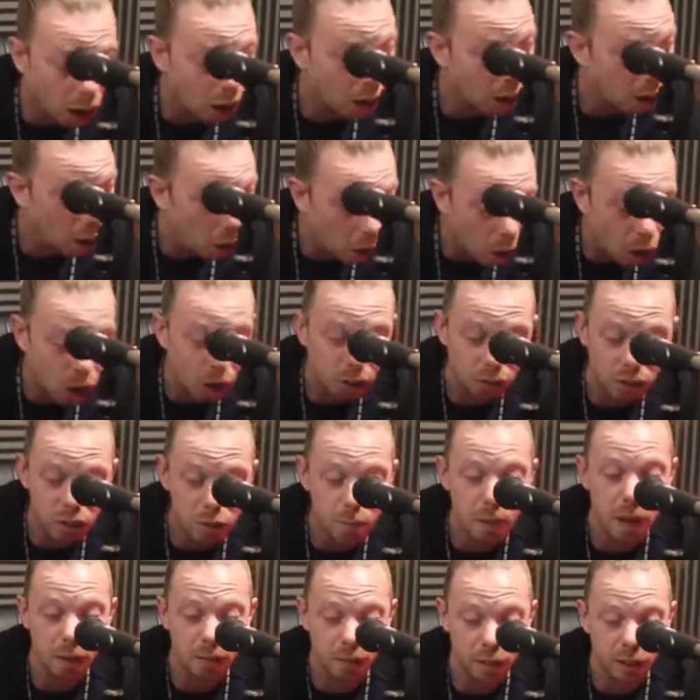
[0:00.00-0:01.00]
of
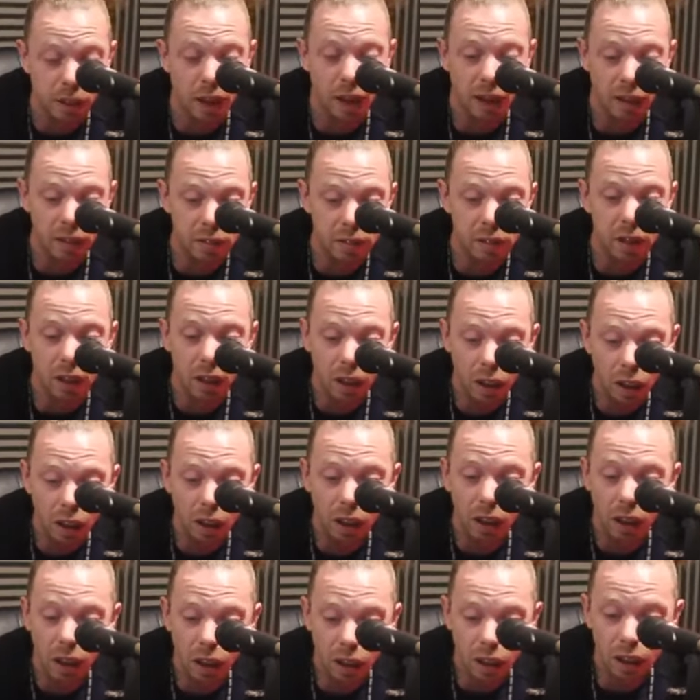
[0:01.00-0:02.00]
respect for Nines,
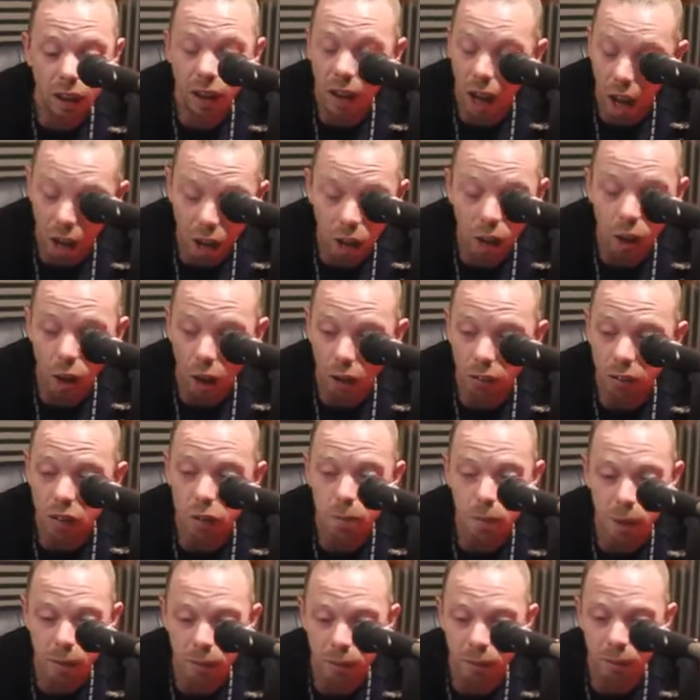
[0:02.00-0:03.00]
a lot of
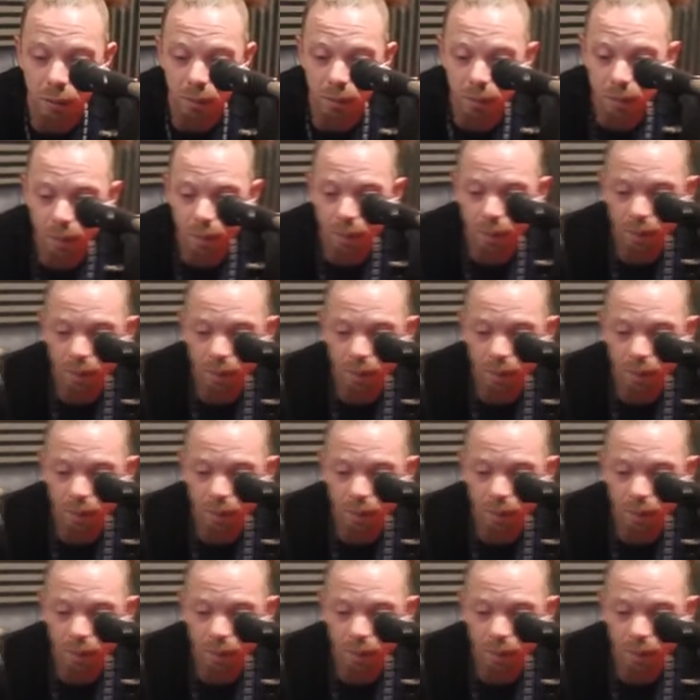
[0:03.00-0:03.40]
respect for him.